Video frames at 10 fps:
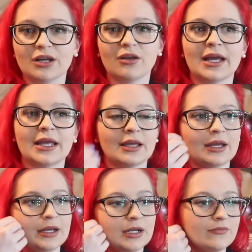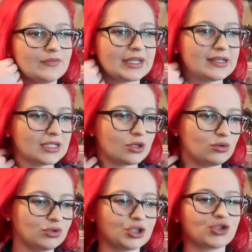like, is it
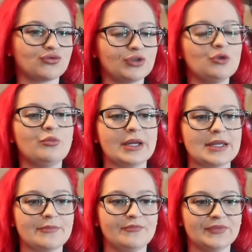called a trilby?